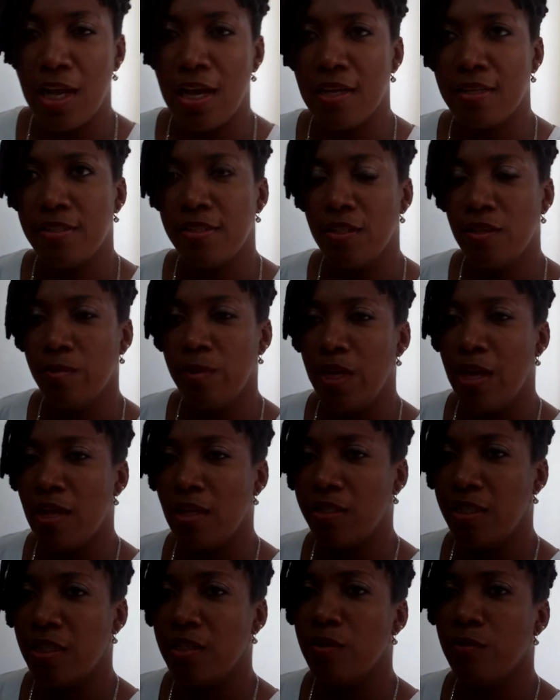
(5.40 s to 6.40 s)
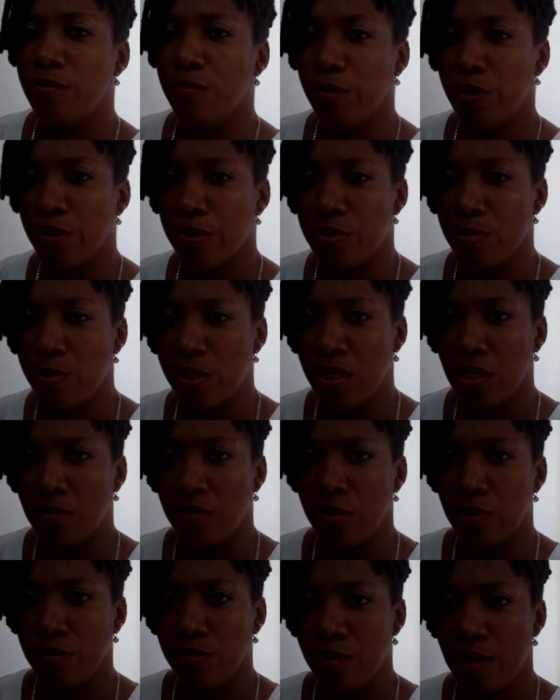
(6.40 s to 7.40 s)
Last year we held it in the first week
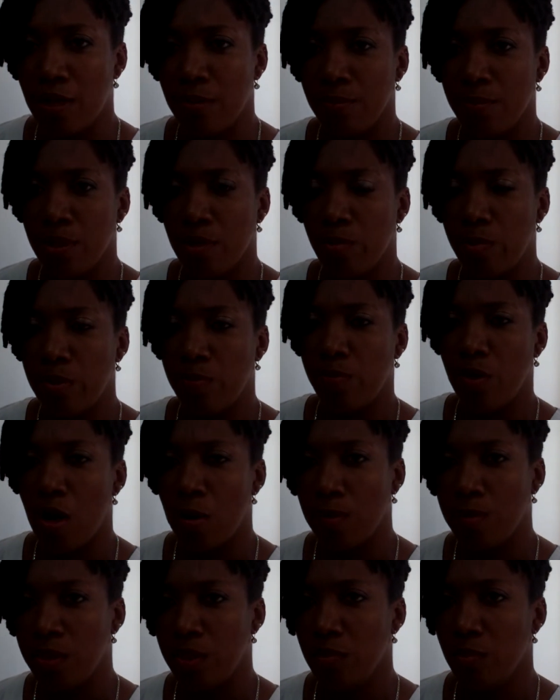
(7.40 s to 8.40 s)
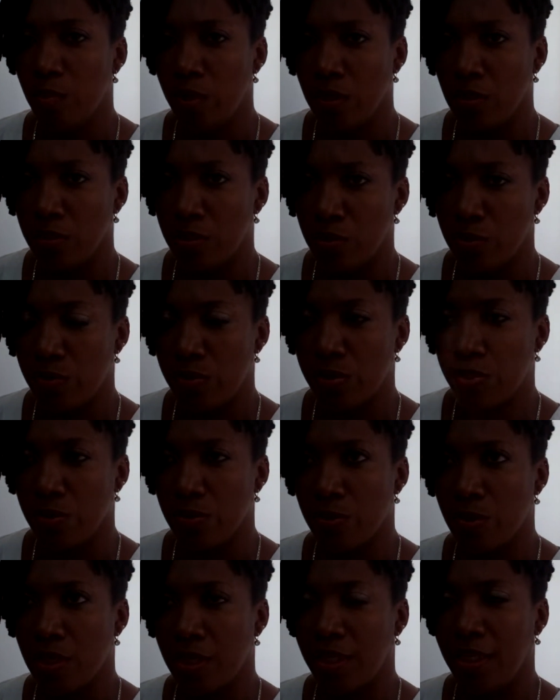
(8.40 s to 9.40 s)
of November, and we probably will do
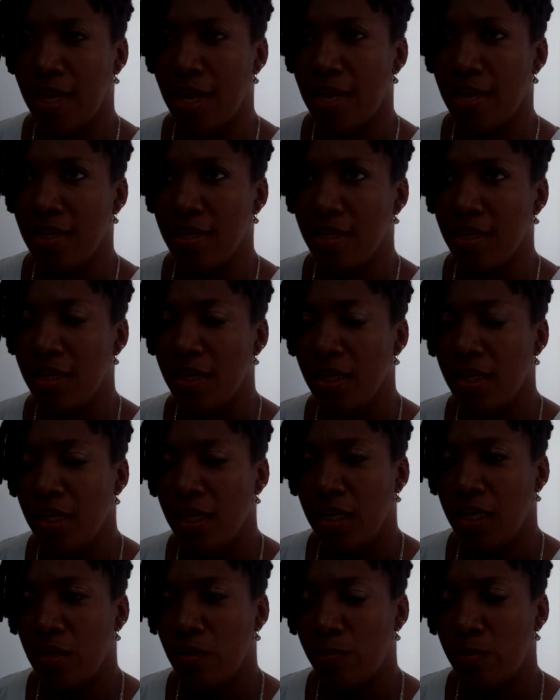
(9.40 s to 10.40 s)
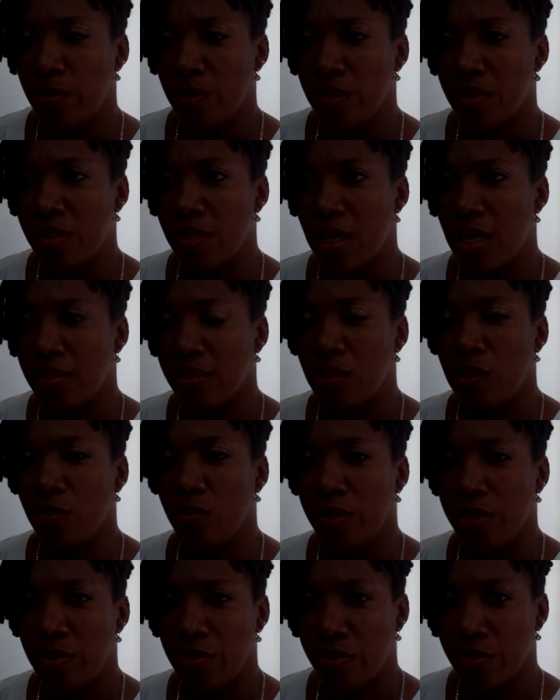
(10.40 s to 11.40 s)
so again. It was at the
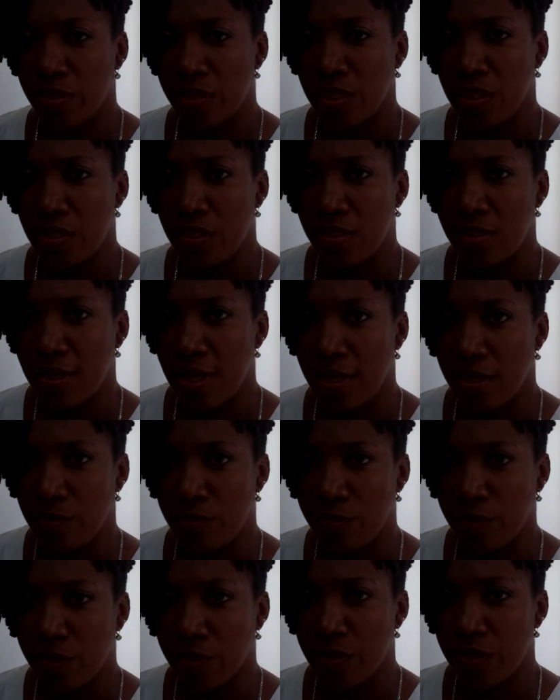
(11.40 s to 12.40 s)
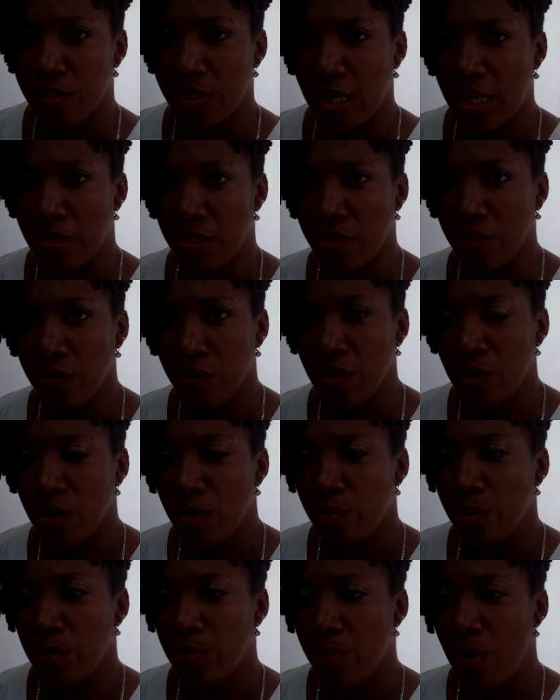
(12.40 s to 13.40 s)
Lloyd Erskine Sanford Centre.
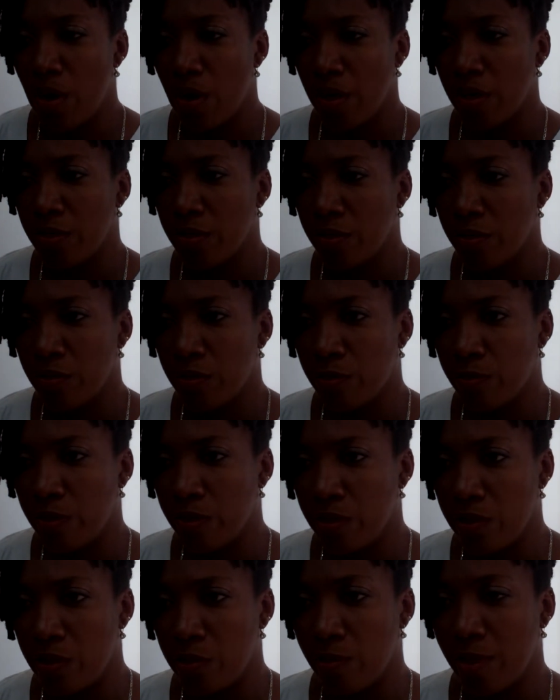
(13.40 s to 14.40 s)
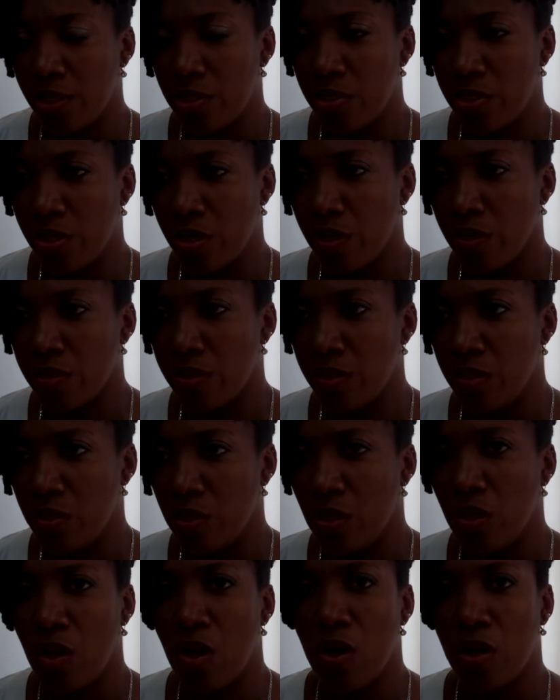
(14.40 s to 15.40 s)
We partnered with a US charity
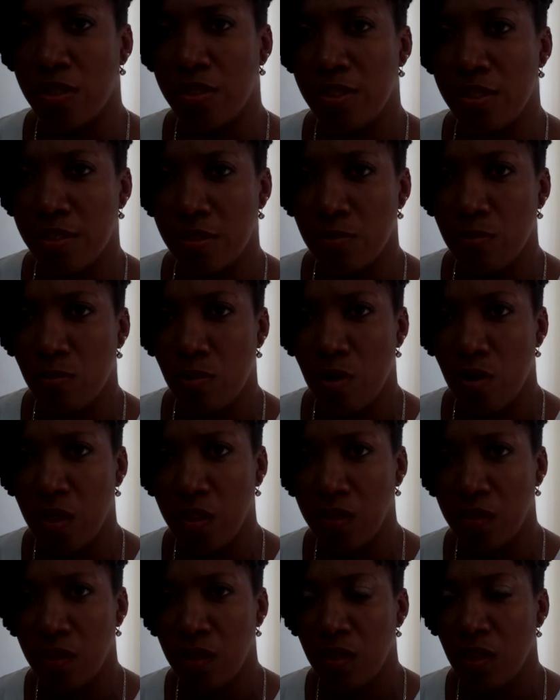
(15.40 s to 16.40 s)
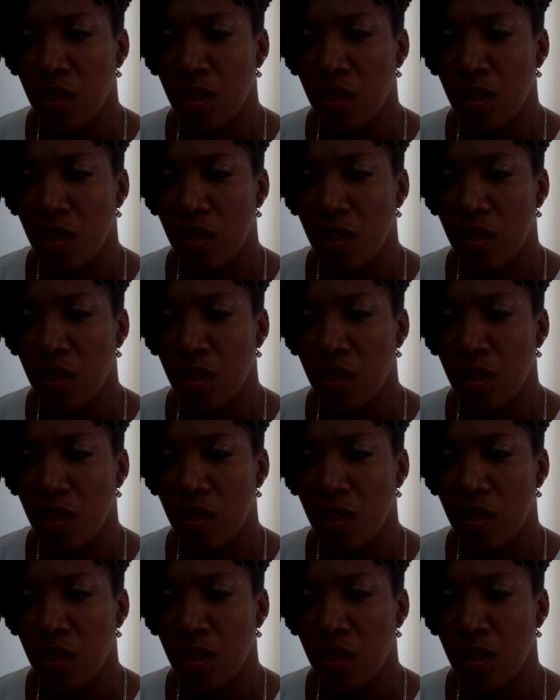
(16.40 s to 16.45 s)
called Autism One.